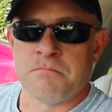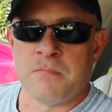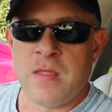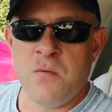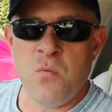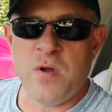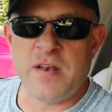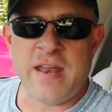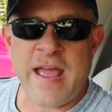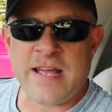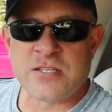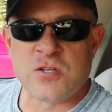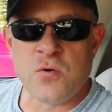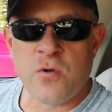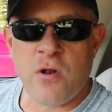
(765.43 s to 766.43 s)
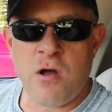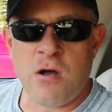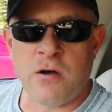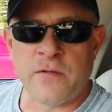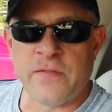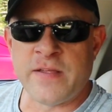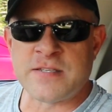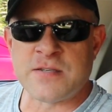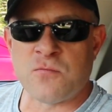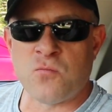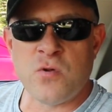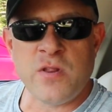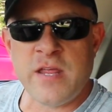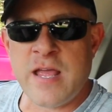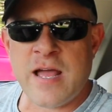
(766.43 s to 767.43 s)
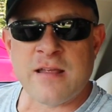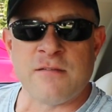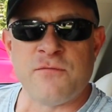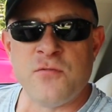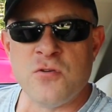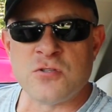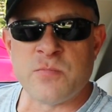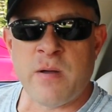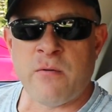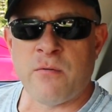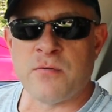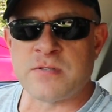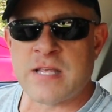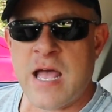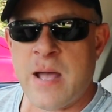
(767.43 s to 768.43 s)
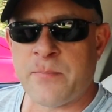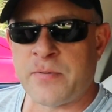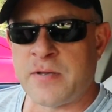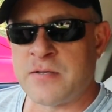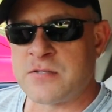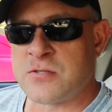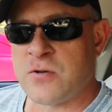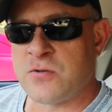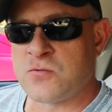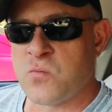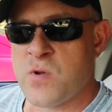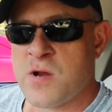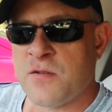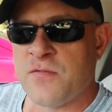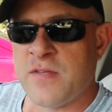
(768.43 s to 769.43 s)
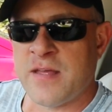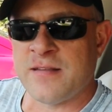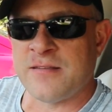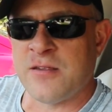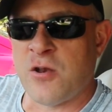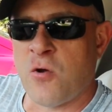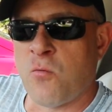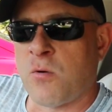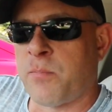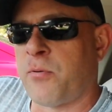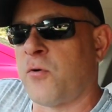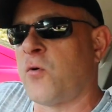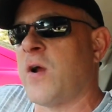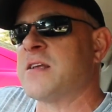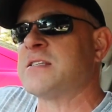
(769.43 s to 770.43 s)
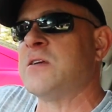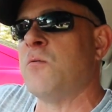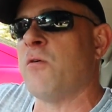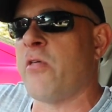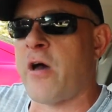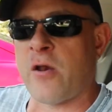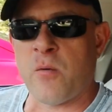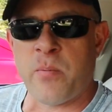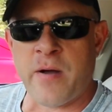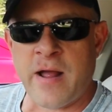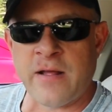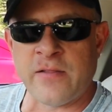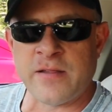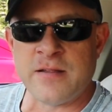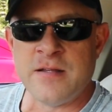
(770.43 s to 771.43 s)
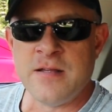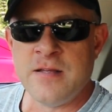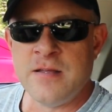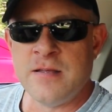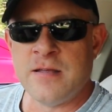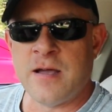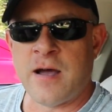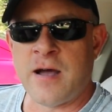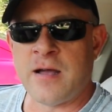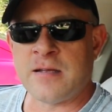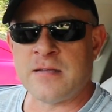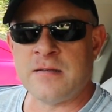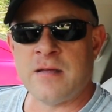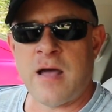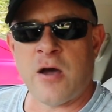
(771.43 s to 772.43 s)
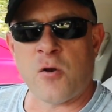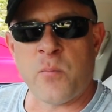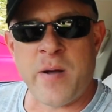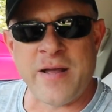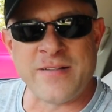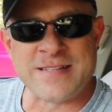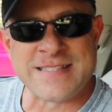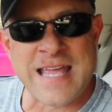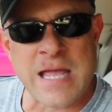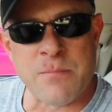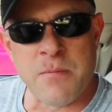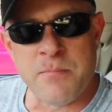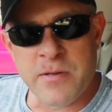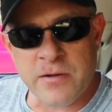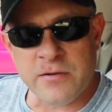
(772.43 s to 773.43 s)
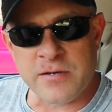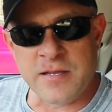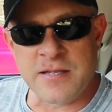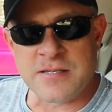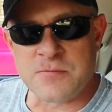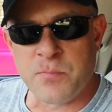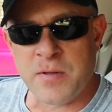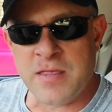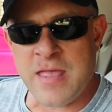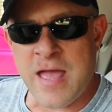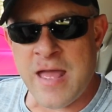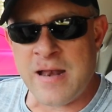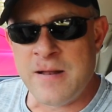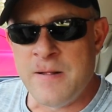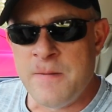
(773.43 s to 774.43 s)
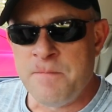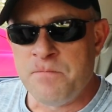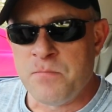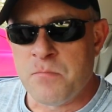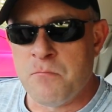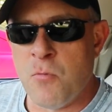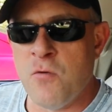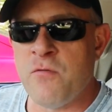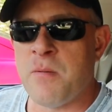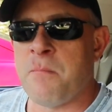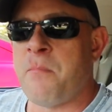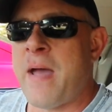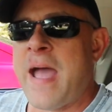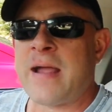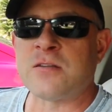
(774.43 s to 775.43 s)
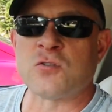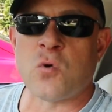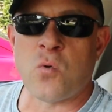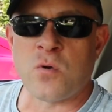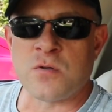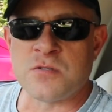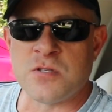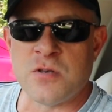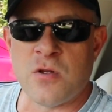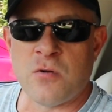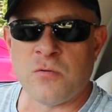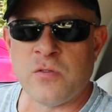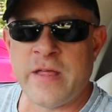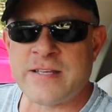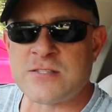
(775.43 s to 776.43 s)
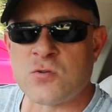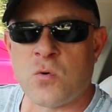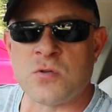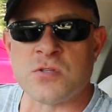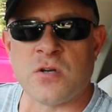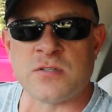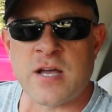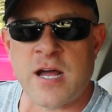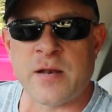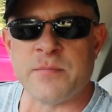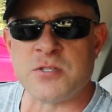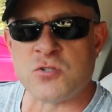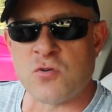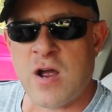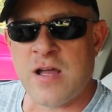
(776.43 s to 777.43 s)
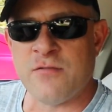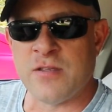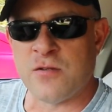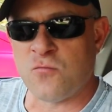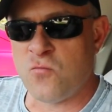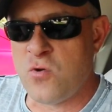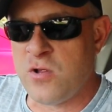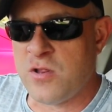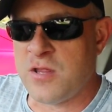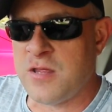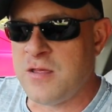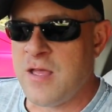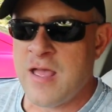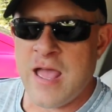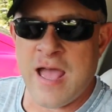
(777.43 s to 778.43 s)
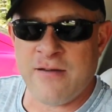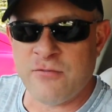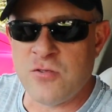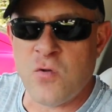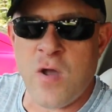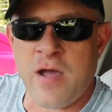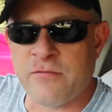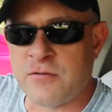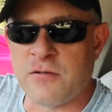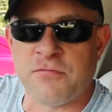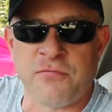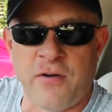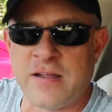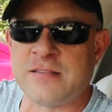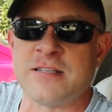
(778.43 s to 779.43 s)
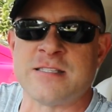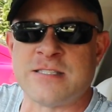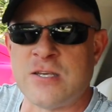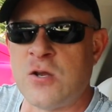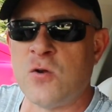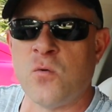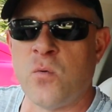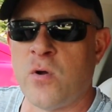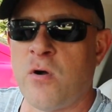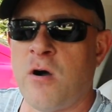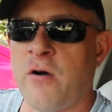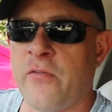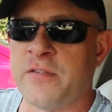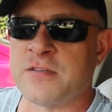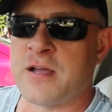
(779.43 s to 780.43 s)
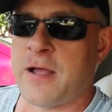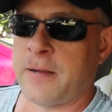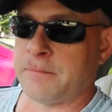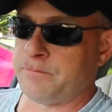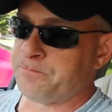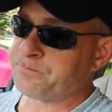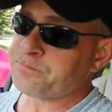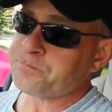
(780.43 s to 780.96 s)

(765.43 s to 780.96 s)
it wouldn't ask you at all unless it really got confused about what was happening. So it's weird that, you know, we're progressing with autopilot, autopilot's capabilities, but yet moving back towards, you know, less towards autonomous driving and really having you having to fight the steering wheel all the time.